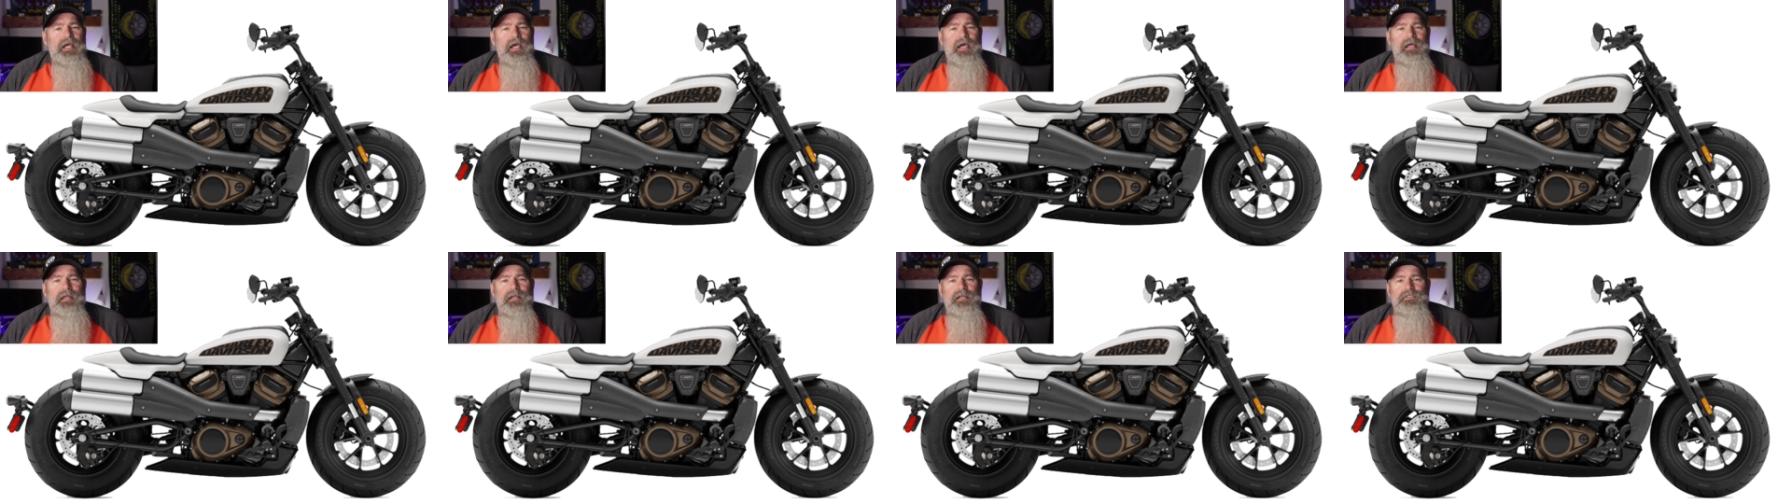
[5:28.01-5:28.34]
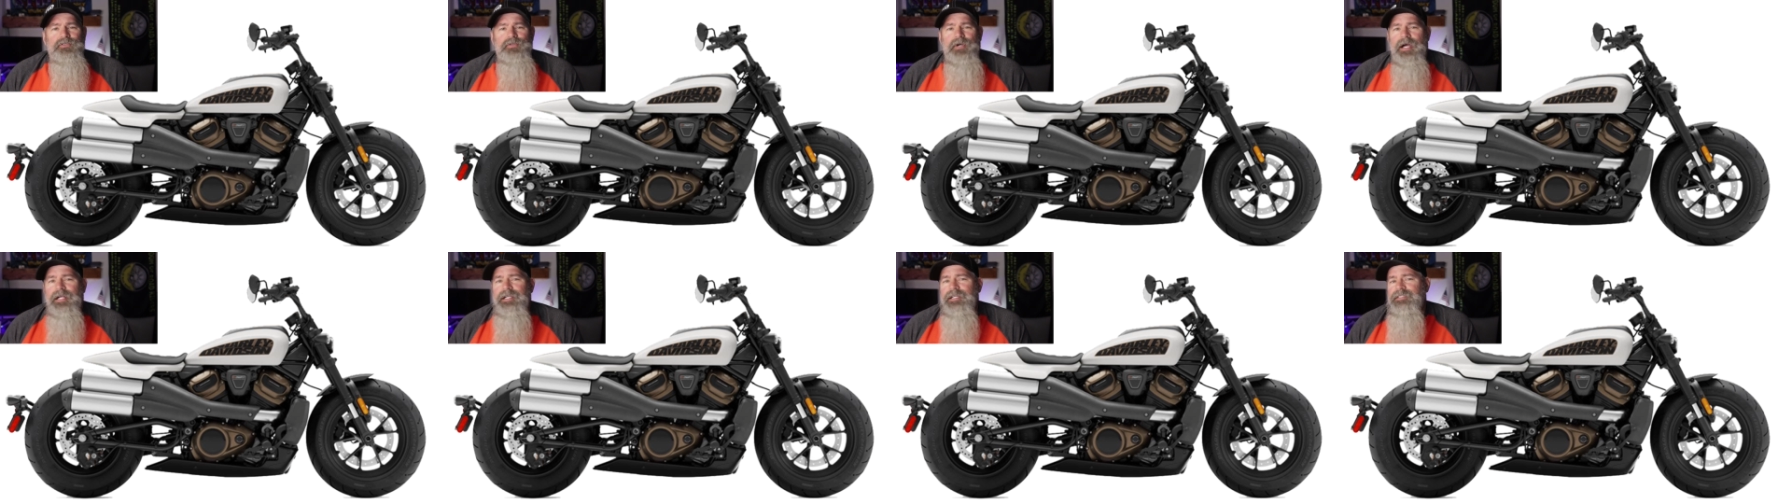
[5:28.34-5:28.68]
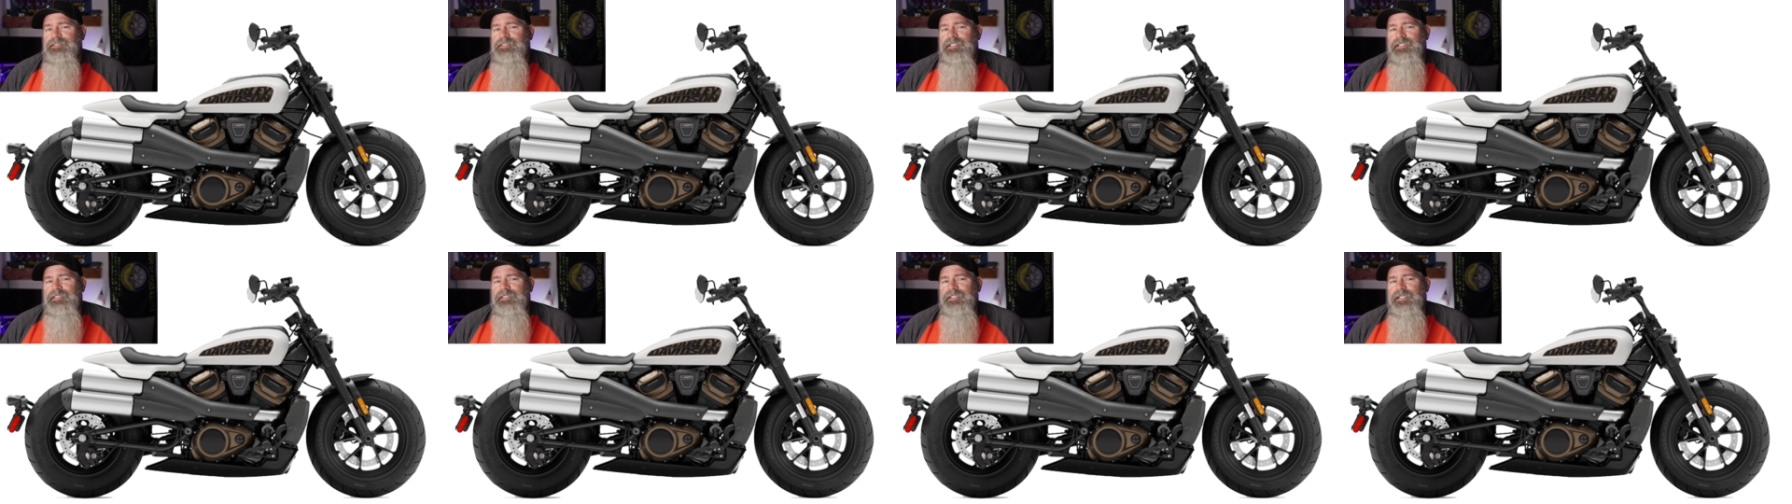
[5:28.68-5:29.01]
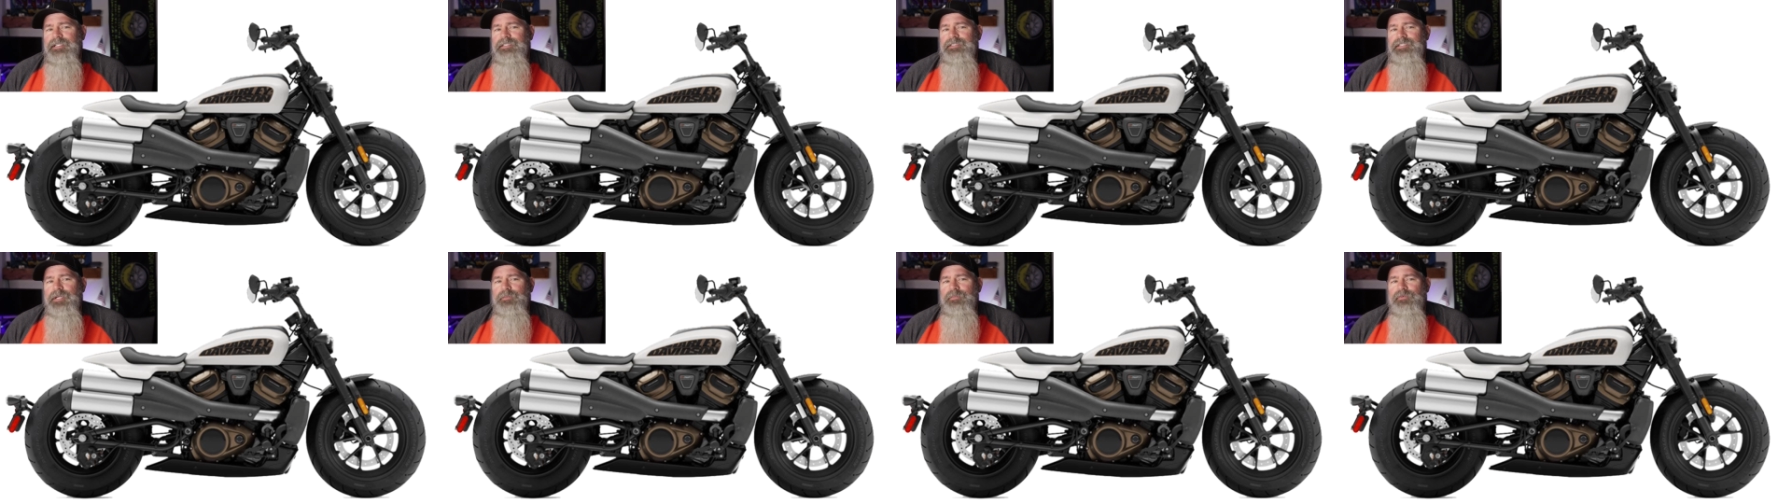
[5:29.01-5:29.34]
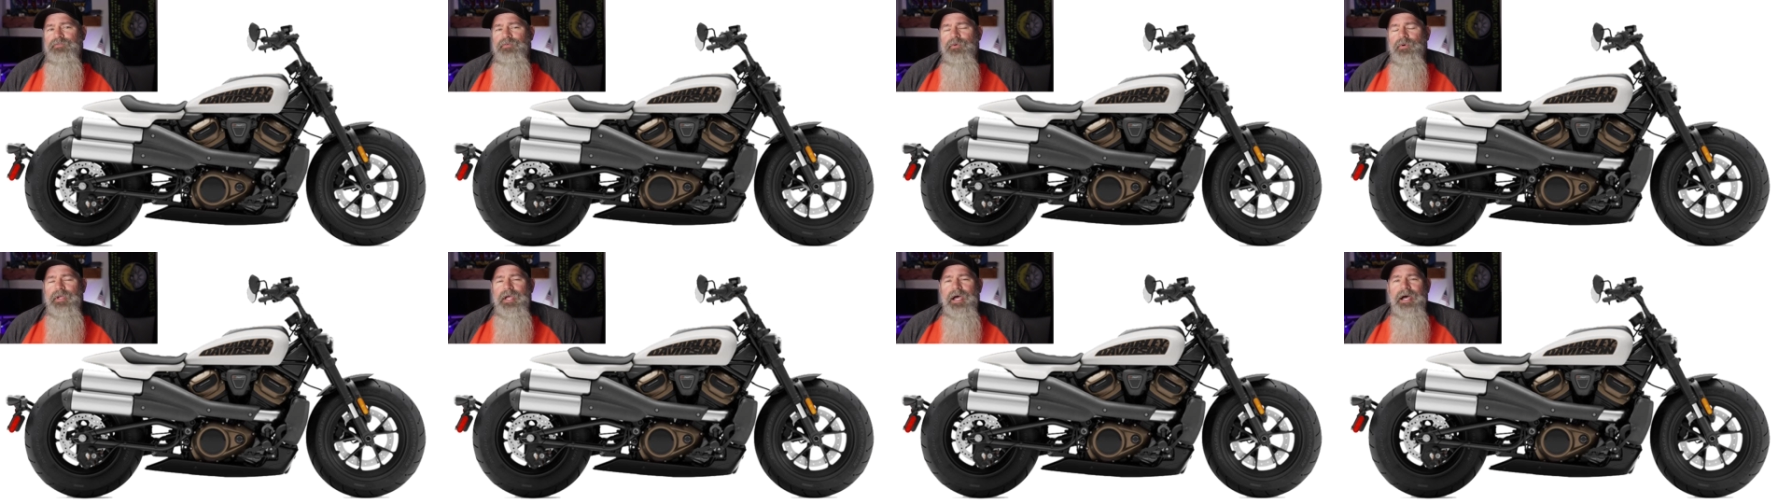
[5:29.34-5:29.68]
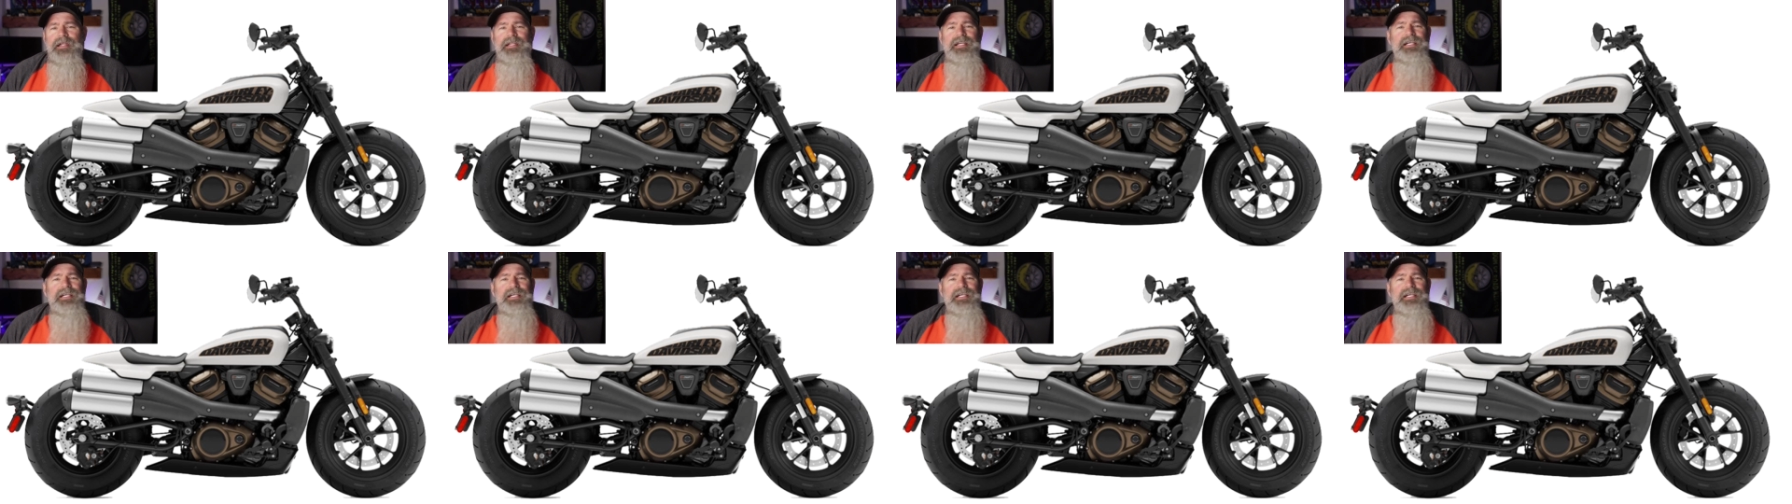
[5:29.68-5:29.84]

and a Trident 660 before that,